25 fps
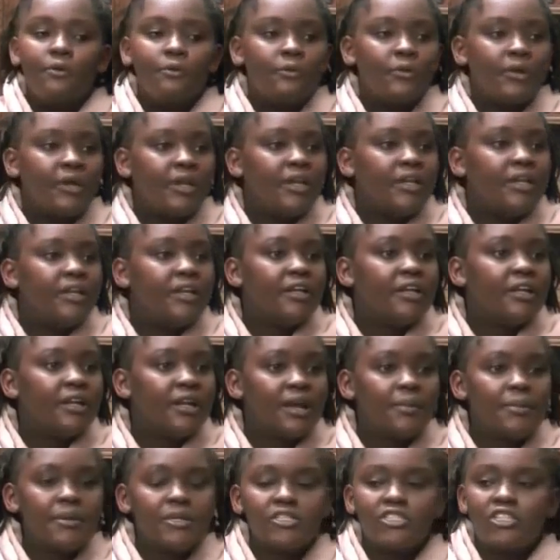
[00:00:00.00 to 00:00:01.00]
really
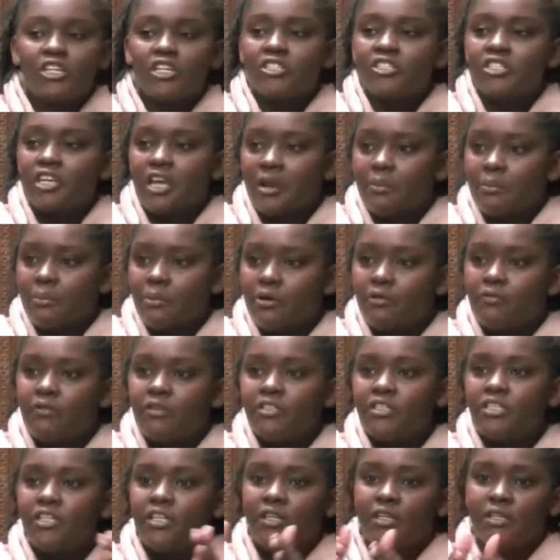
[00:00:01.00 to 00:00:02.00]
climate change and
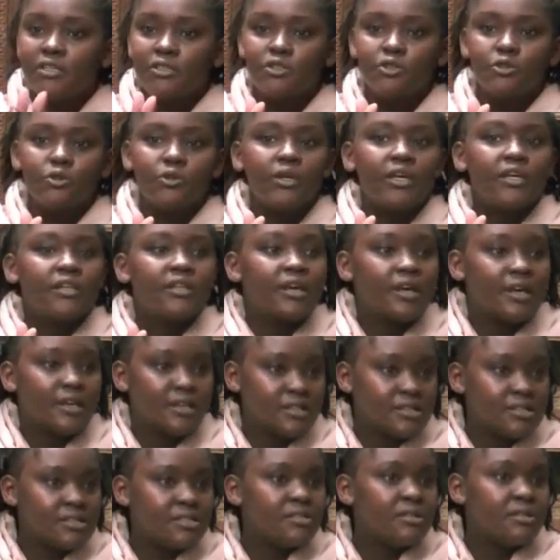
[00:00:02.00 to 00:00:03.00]
poverty linked together
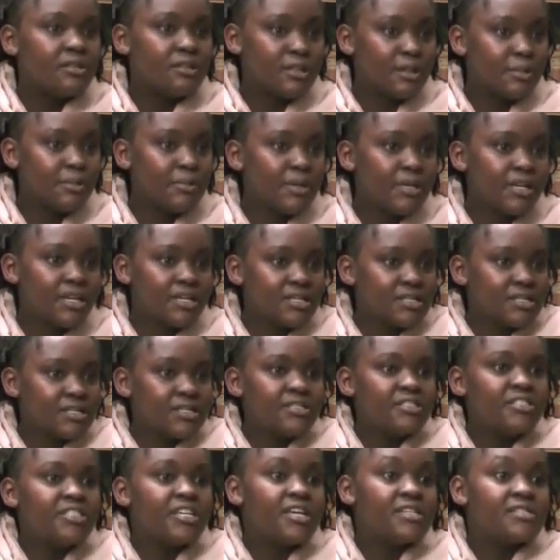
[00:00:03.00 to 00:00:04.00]
is the biggest
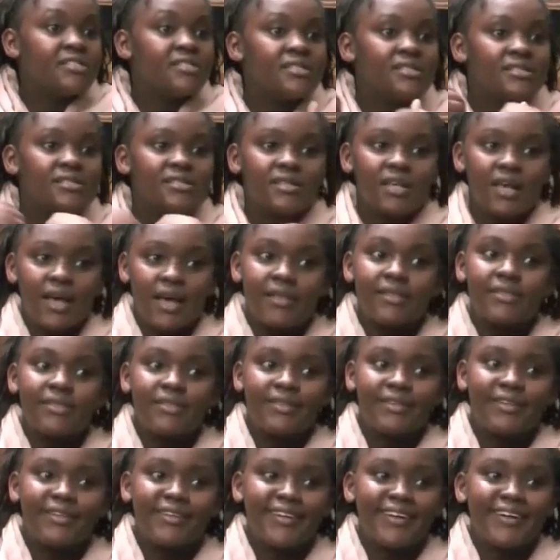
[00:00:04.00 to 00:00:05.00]
injustice, I
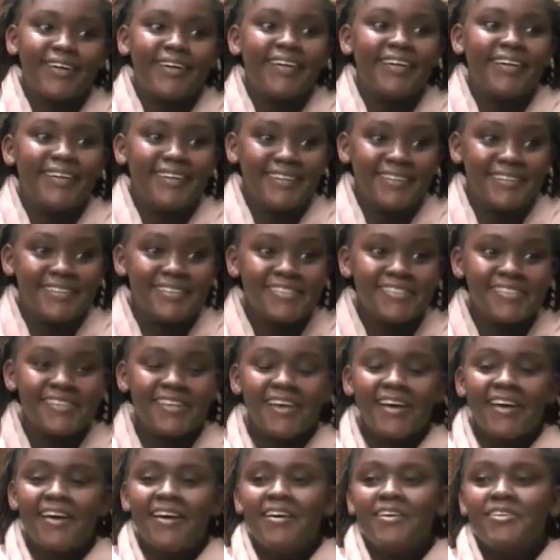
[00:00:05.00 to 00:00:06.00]
think, is.
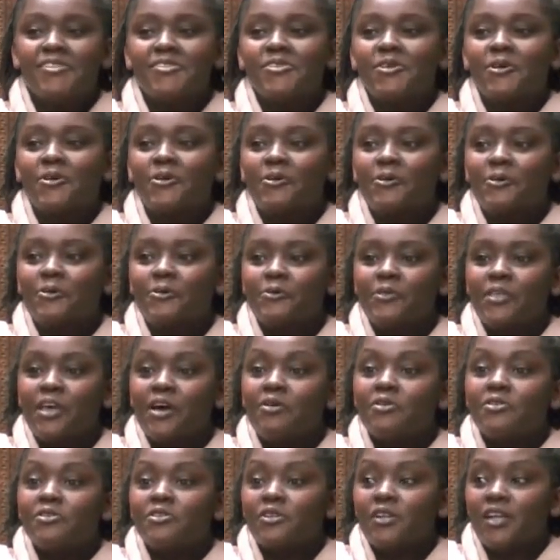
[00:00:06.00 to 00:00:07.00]
So they're
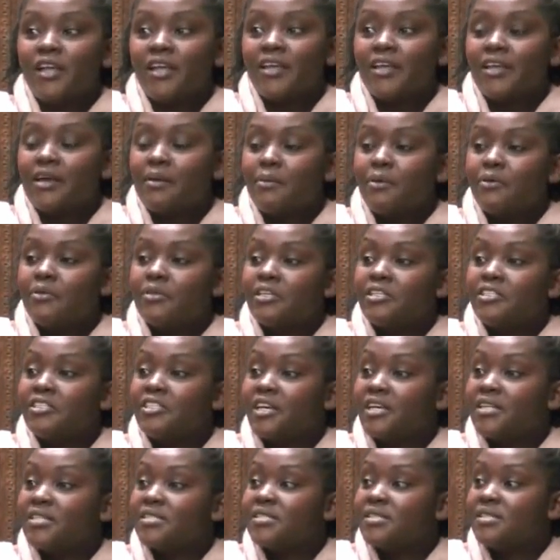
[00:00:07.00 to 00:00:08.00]
also learning about the
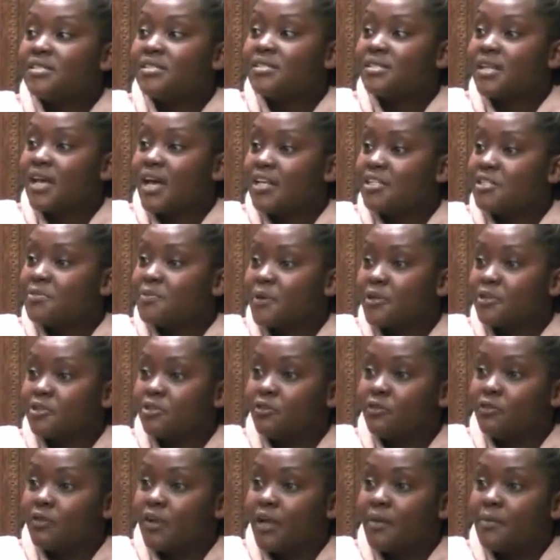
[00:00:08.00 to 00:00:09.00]
justice aspect
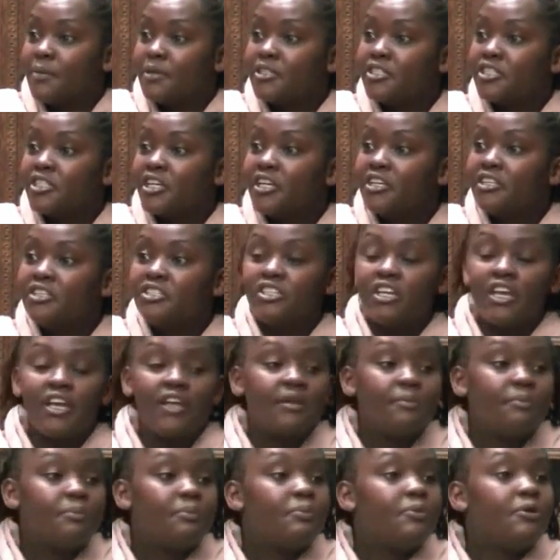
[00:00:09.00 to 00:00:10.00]
of climate change
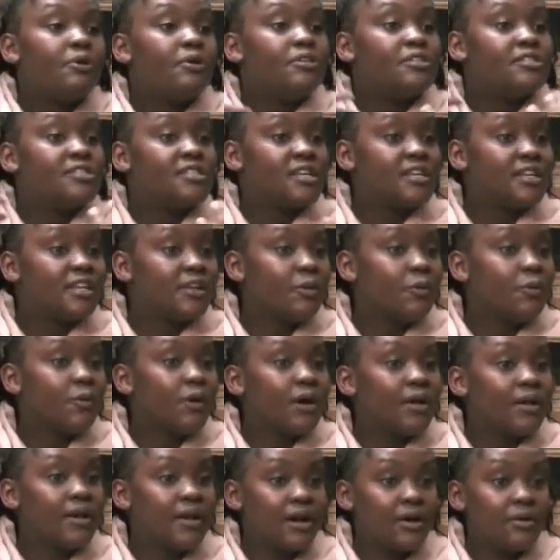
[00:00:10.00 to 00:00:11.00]
and sending
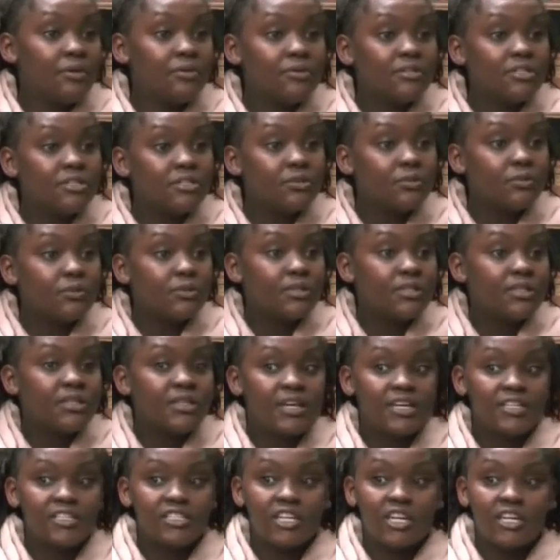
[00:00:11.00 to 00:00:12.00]
word out within
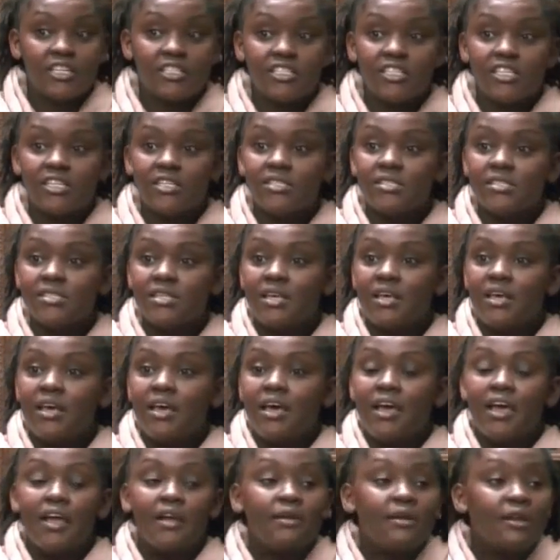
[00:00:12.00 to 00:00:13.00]
their churches
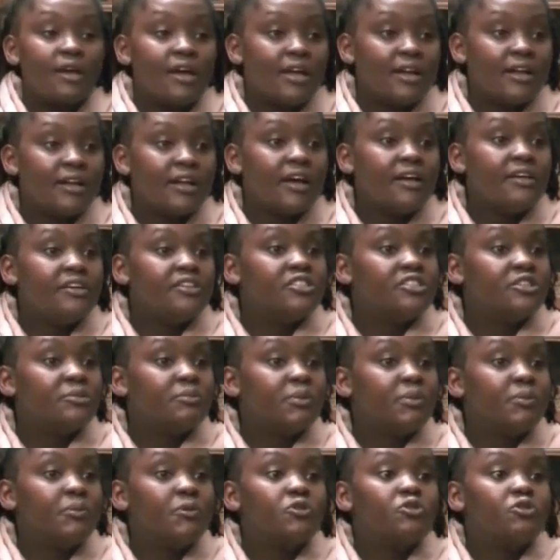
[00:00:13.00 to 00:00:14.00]
and encouraging
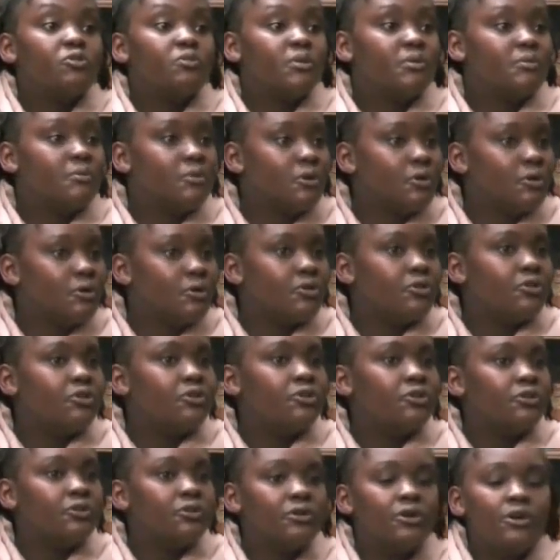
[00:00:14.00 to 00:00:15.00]
people to be more, you
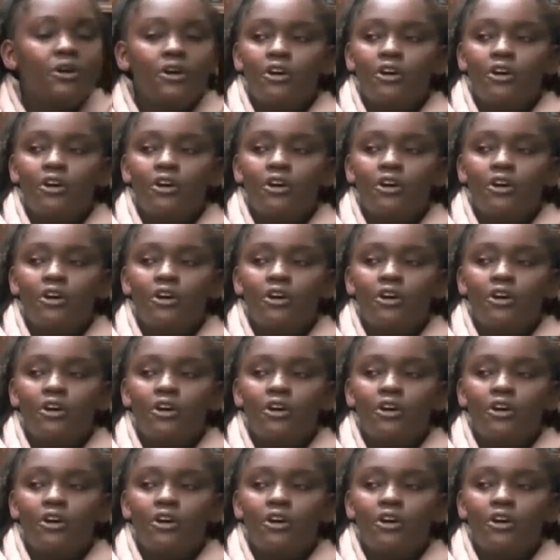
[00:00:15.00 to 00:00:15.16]
know,